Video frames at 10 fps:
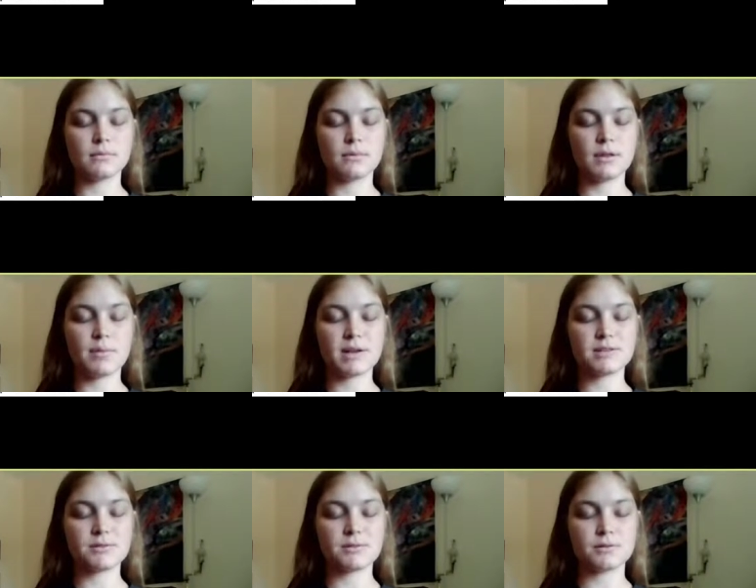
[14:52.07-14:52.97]
The
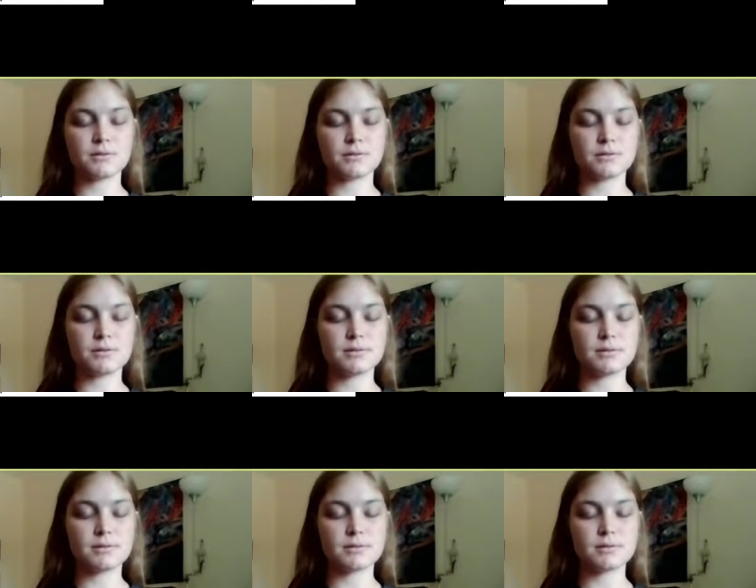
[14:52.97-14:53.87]

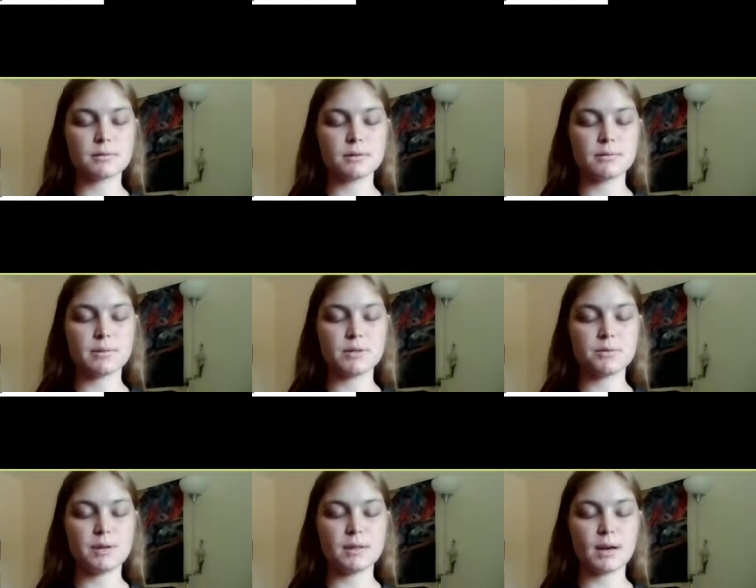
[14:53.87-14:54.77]
muscles in
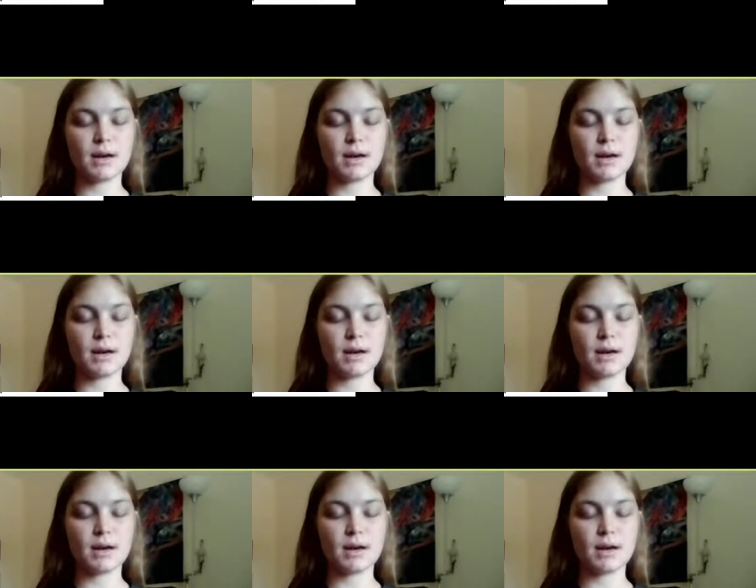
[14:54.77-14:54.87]
between the